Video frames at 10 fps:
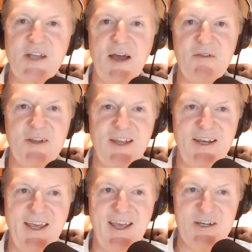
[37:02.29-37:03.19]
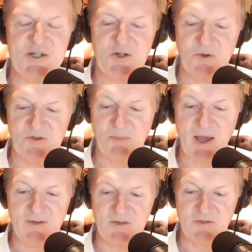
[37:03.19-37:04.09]
covered in a short
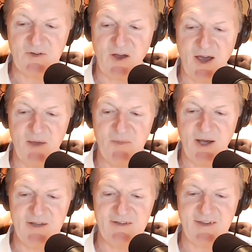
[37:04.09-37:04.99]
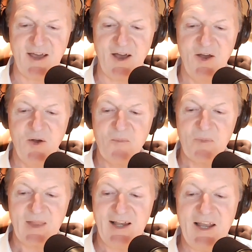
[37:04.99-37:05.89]
space of time, and
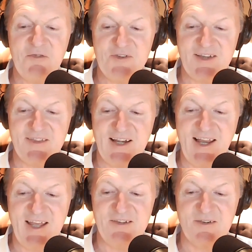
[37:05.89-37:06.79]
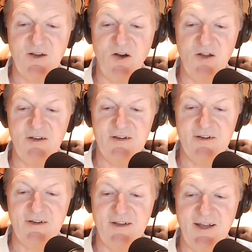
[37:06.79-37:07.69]
lifted the lid on
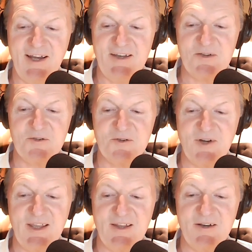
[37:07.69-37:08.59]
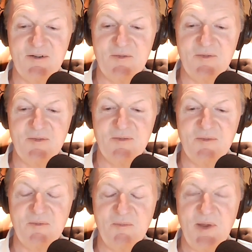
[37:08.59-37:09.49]
an industry that
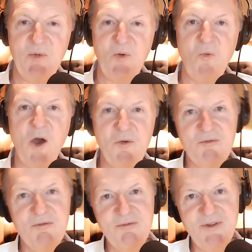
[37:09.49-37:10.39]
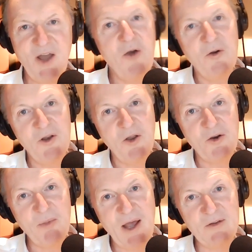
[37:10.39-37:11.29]
people won't know a
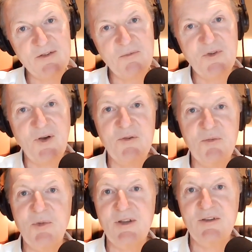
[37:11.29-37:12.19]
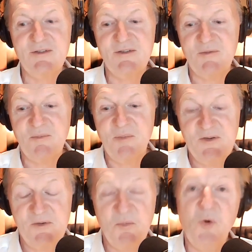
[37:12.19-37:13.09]
lot about sometimes, but is
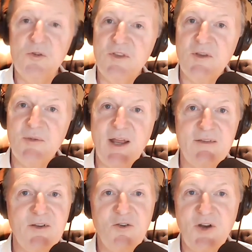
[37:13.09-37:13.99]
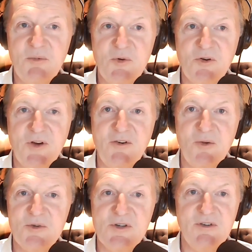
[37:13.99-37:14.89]
important to them and has incredible career
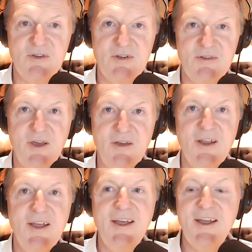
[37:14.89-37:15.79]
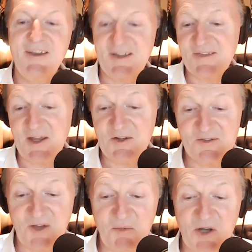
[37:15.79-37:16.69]
opportunities. So, Nick, thank you
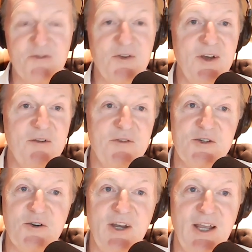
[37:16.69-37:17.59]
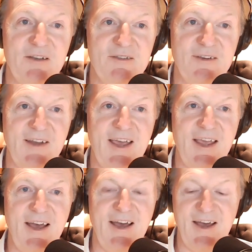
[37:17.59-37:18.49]
so much for joining us
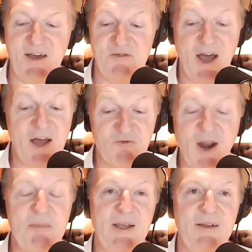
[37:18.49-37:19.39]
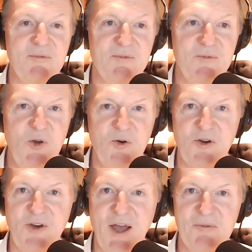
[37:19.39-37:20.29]
today and for unwrapping your career.